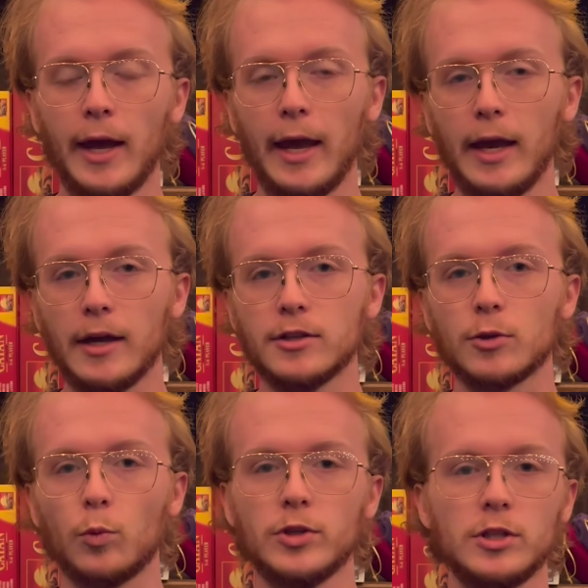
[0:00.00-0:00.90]
and
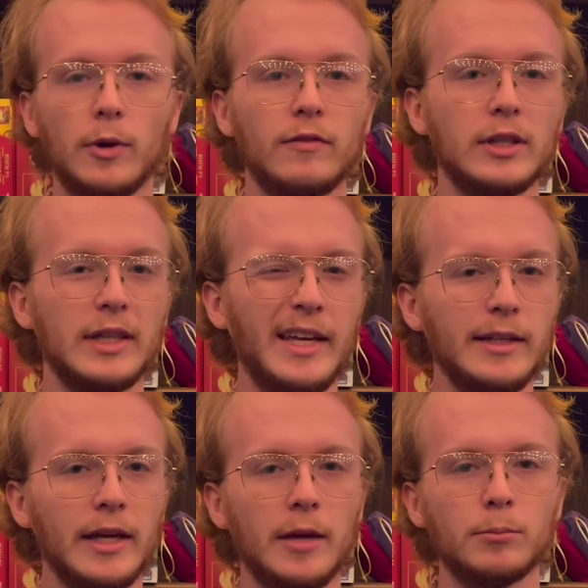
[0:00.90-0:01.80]
once you have a late
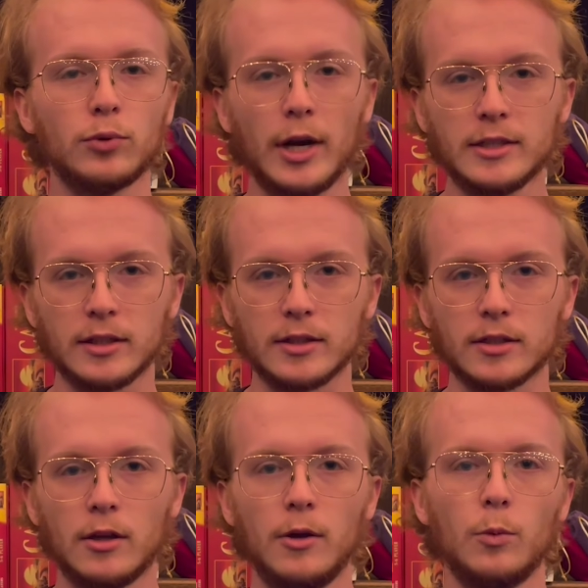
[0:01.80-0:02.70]
game presence